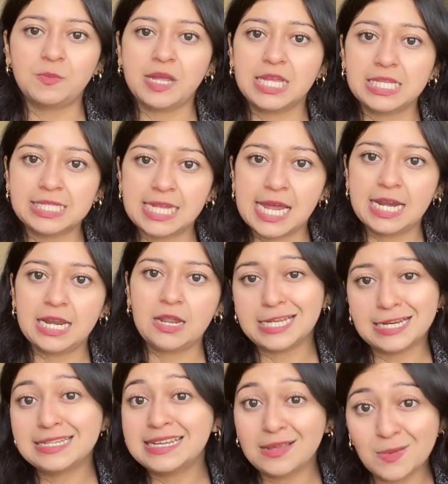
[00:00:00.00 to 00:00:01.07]
anxiety
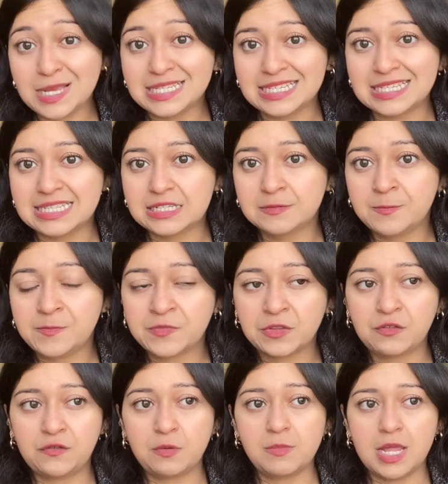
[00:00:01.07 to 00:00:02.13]
day-to-day basis.
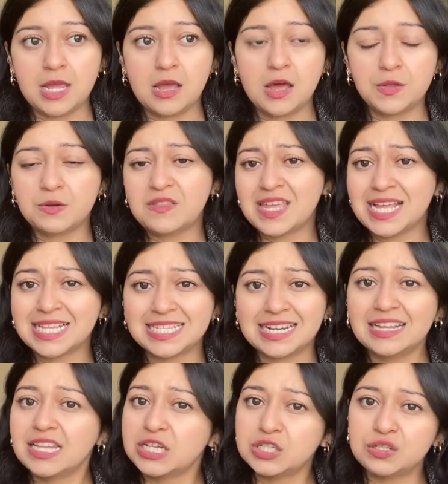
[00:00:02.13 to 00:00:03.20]
For me, other things that I
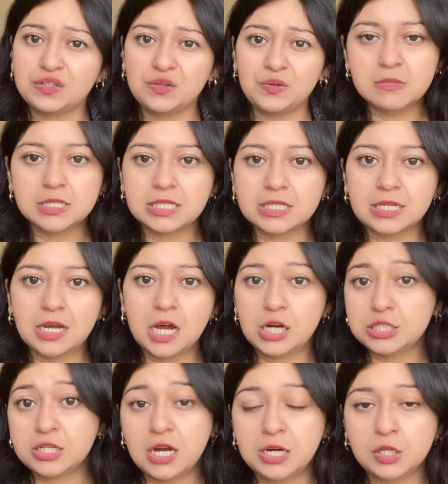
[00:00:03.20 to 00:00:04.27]
like to do, listening
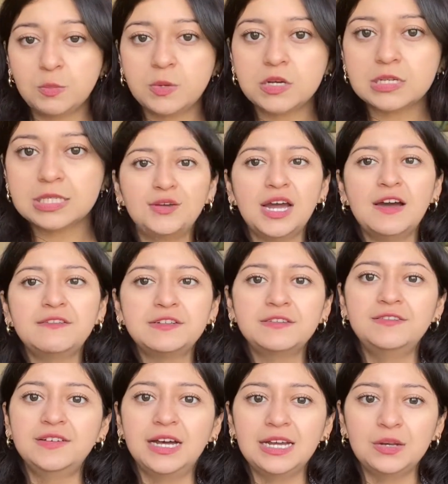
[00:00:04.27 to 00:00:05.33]
to audiobooks. You have to
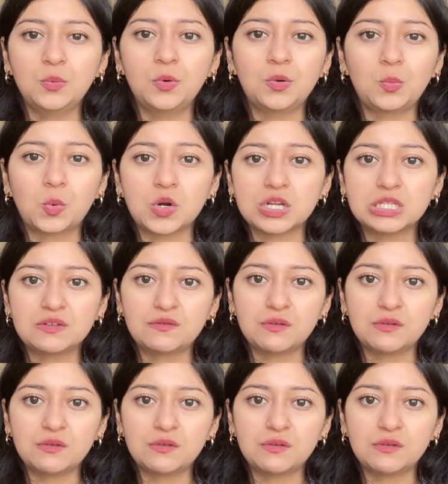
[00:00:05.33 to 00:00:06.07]
find what works for